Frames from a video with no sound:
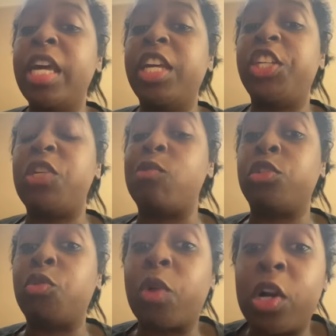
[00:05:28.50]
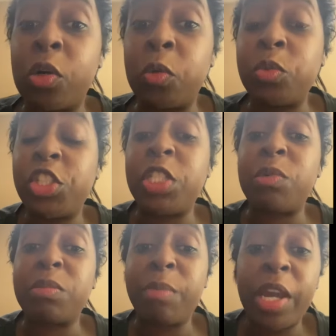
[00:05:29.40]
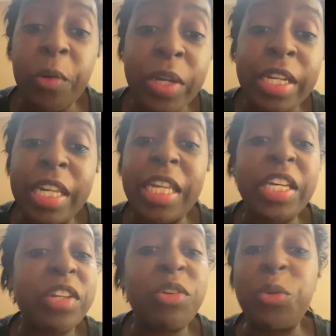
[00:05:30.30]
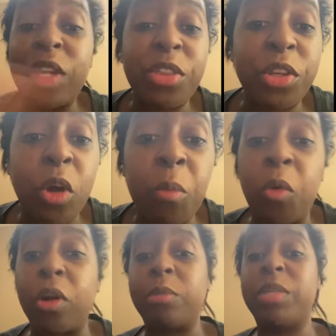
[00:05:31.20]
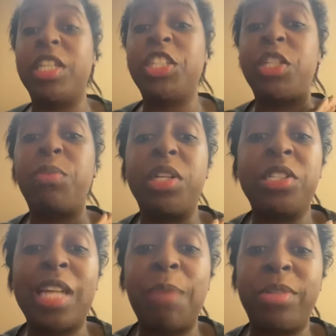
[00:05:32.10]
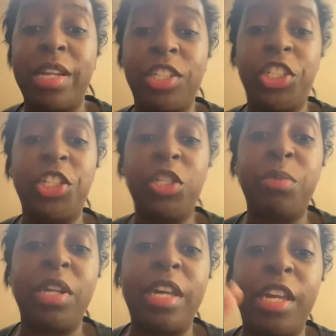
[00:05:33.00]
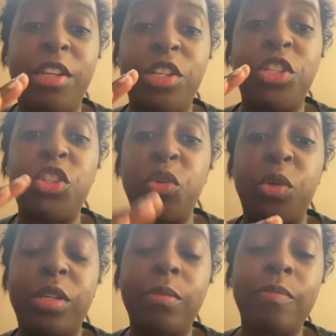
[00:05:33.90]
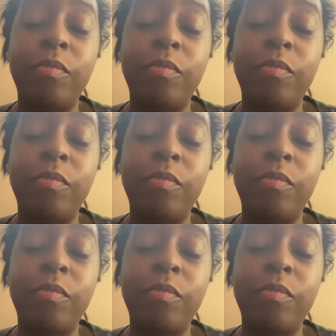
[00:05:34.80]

She was grown. She was married. He couldn't do nothing no more. She put a stop to that shit. She put an end to it.